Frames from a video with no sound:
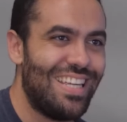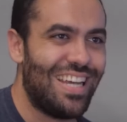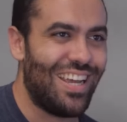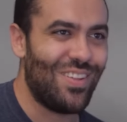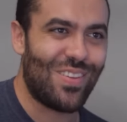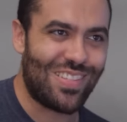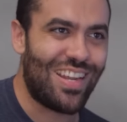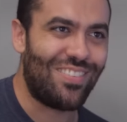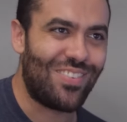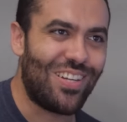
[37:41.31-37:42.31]
I know that's
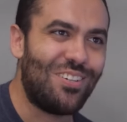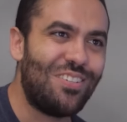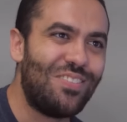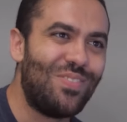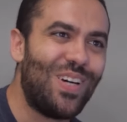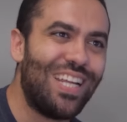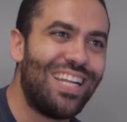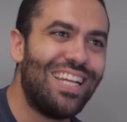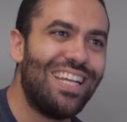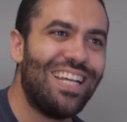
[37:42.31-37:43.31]
not real, but
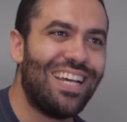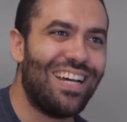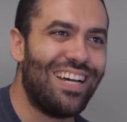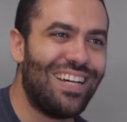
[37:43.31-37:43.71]
uh,